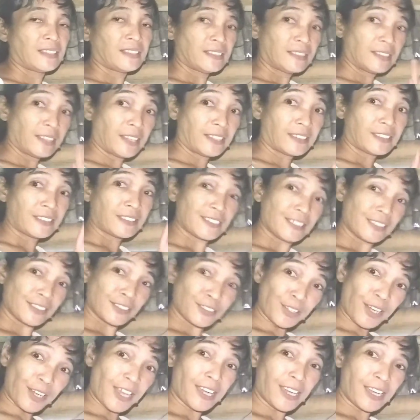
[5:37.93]
Let's
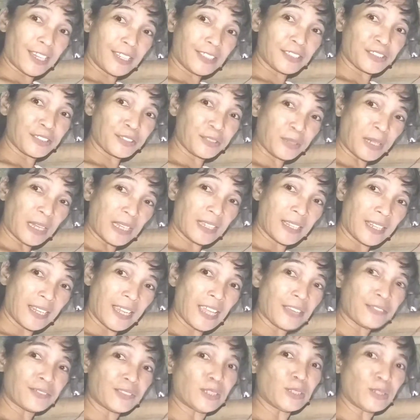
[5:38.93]
try to
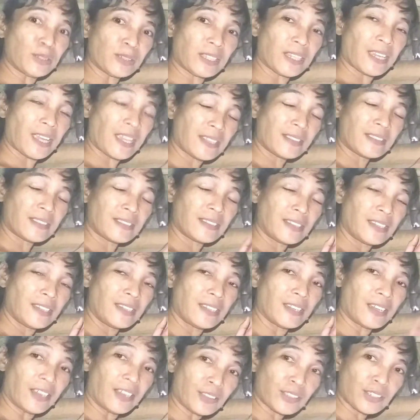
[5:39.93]
have a look at
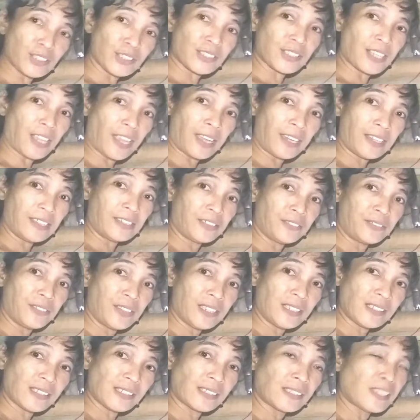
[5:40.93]
the other side of
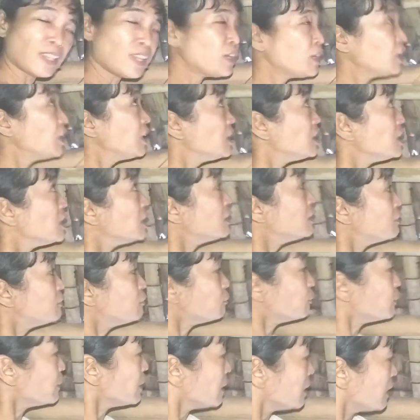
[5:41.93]
this, if
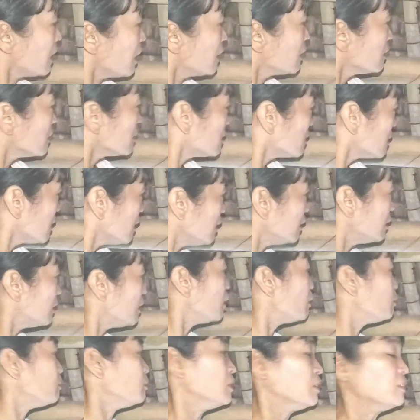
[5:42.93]
we can see
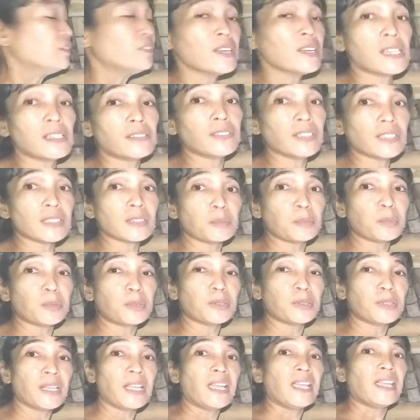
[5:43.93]
them, if they're
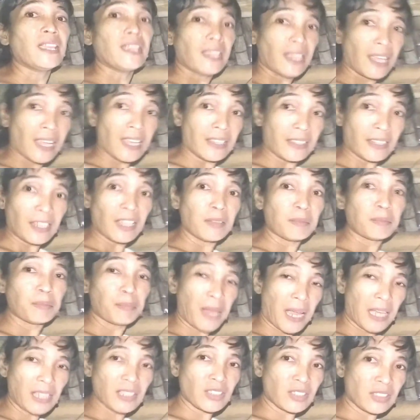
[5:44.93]
visible, and then
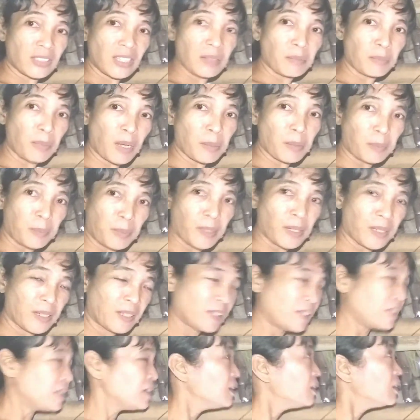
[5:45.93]
patch them up
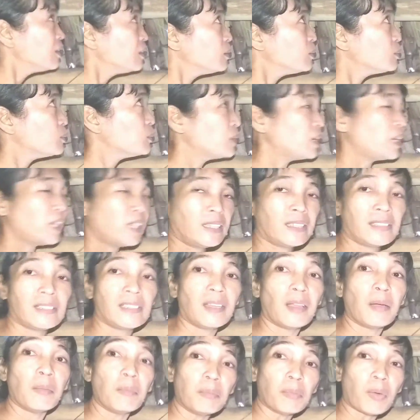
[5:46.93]
with
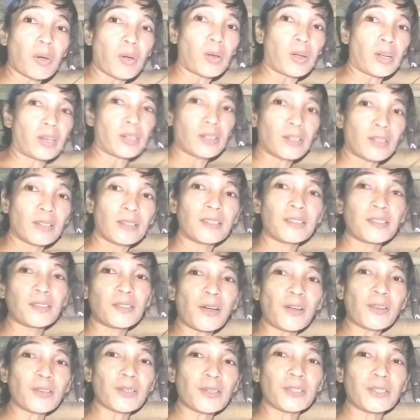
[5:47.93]
more
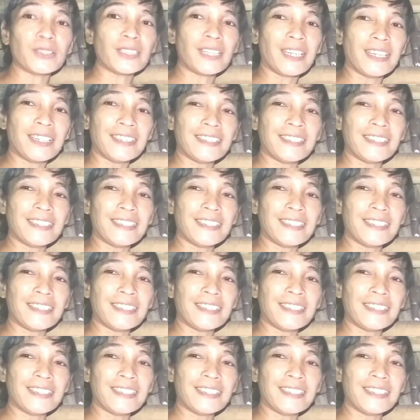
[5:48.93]
COGON.